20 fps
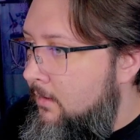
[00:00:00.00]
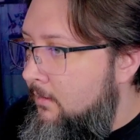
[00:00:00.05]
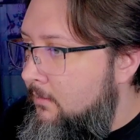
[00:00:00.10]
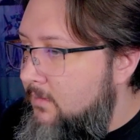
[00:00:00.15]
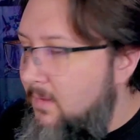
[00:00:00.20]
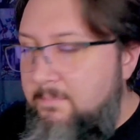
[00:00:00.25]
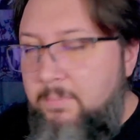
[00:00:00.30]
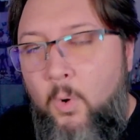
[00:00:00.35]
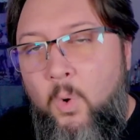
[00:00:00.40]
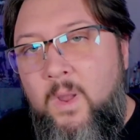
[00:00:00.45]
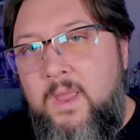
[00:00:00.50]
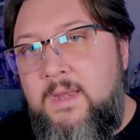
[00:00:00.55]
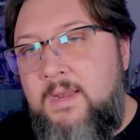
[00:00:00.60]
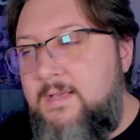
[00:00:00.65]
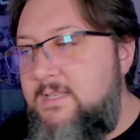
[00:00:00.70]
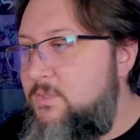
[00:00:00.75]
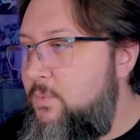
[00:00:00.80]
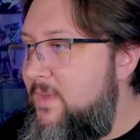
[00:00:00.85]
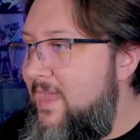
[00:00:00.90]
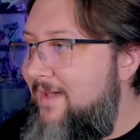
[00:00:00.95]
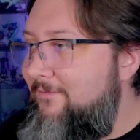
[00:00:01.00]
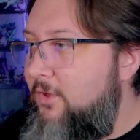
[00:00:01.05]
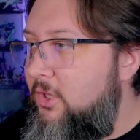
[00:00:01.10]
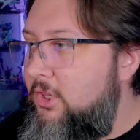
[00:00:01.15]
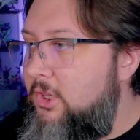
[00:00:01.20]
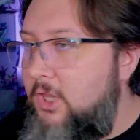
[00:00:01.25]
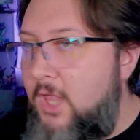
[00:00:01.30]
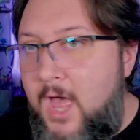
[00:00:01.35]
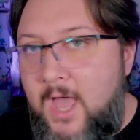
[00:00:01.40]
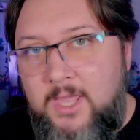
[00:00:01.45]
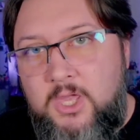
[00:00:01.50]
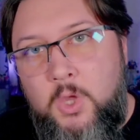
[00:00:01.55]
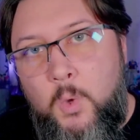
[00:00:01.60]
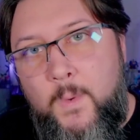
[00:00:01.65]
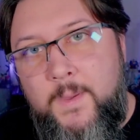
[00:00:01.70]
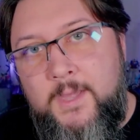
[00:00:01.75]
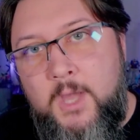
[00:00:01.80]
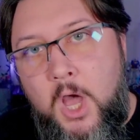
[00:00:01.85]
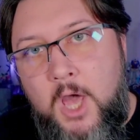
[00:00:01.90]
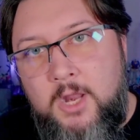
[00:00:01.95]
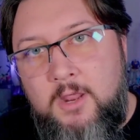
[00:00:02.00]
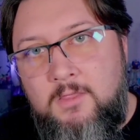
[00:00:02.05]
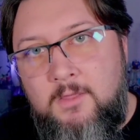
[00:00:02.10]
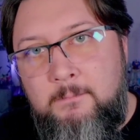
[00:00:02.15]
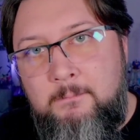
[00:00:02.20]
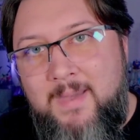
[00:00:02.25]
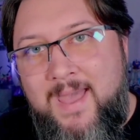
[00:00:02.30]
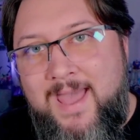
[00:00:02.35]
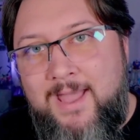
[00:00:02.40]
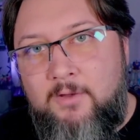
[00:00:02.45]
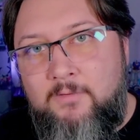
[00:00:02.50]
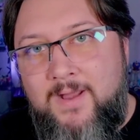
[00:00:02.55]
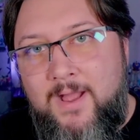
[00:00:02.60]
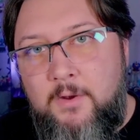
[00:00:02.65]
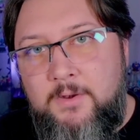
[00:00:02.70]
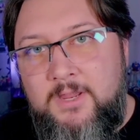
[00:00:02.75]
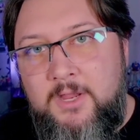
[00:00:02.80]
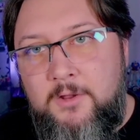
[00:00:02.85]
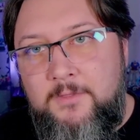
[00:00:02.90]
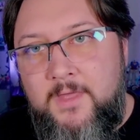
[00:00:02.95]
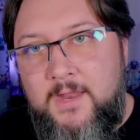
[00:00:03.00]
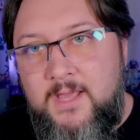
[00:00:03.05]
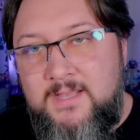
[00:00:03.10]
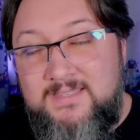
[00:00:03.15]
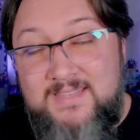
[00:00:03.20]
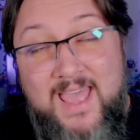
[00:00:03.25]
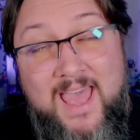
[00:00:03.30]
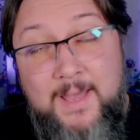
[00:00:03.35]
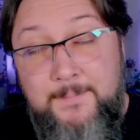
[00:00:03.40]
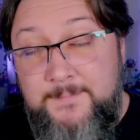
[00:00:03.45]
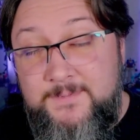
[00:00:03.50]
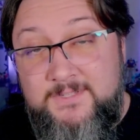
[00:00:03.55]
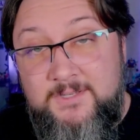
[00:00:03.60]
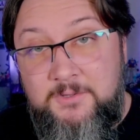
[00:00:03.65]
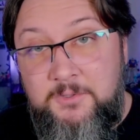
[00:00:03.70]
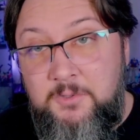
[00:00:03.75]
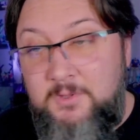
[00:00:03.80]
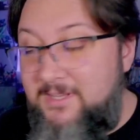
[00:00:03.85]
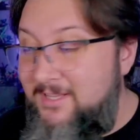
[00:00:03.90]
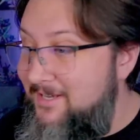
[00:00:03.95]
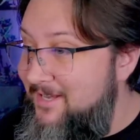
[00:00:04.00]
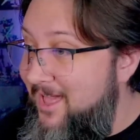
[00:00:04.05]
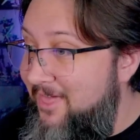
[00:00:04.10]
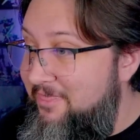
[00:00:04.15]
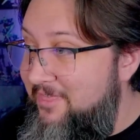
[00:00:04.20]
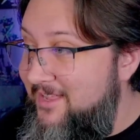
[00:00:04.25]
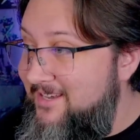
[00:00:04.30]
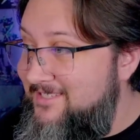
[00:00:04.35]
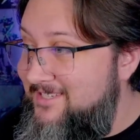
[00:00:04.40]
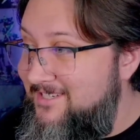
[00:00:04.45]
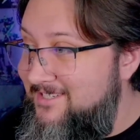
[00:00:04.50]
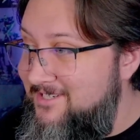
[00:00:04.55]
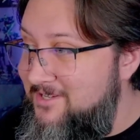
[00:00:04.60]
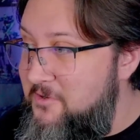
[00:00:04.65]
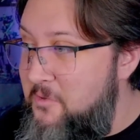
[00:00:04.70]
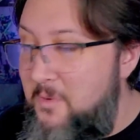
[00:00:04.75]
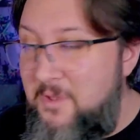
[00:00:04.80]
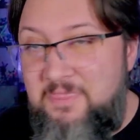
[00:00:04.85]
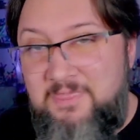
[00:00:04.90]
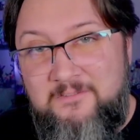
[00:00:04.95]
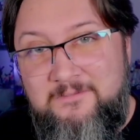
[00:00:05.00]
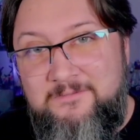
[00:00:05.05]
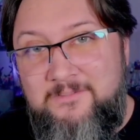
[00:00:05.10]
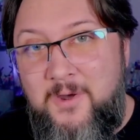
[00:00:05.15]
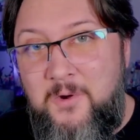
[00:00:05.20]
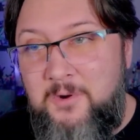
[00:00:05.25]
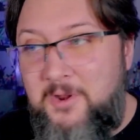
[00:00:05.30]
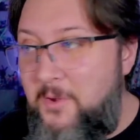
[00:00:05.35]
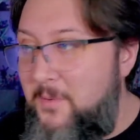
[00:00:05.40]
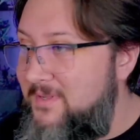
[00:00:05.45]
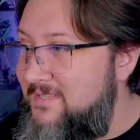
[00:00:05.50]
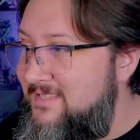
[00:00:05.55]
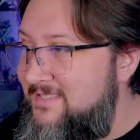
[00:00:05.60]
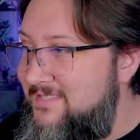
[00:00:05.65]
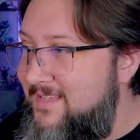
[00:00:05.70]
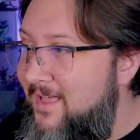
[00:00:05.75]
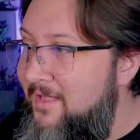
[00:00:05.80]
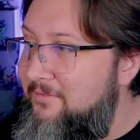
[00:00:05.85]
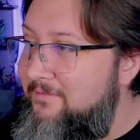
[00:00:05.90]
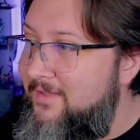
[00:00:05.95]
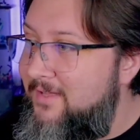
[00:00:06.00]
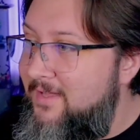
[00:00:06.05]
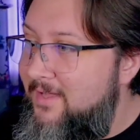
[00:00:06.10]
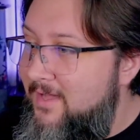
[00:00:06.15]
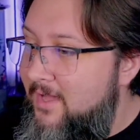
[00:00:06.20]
The point is, we have a lot going on in the background here that has absolutely nothing to do with the photo itself.